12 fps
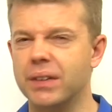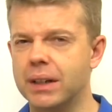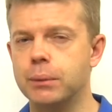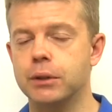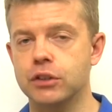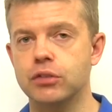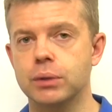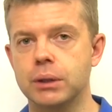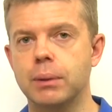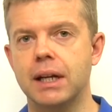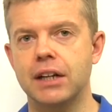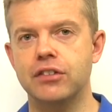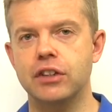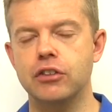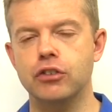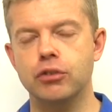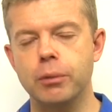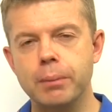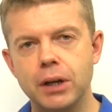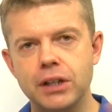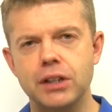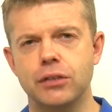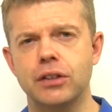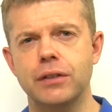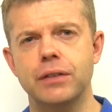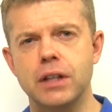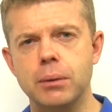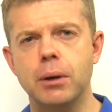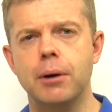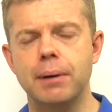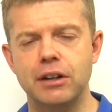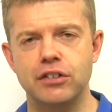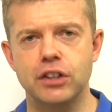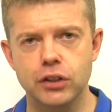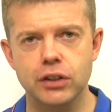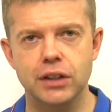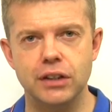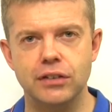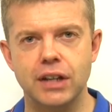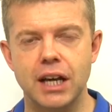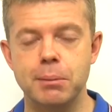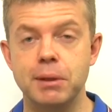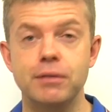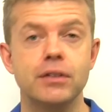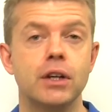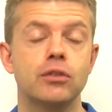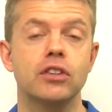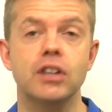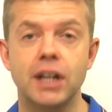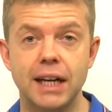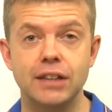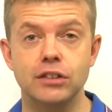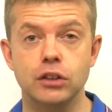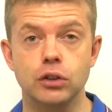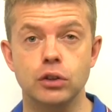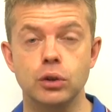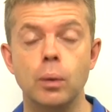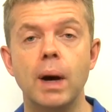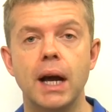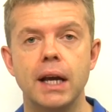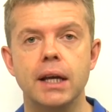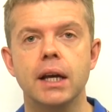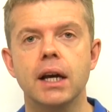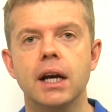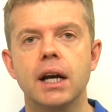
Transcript: That works really well, actually. Just reminding yourself that you are actually good at this game, even though tonight hasn't gone your way.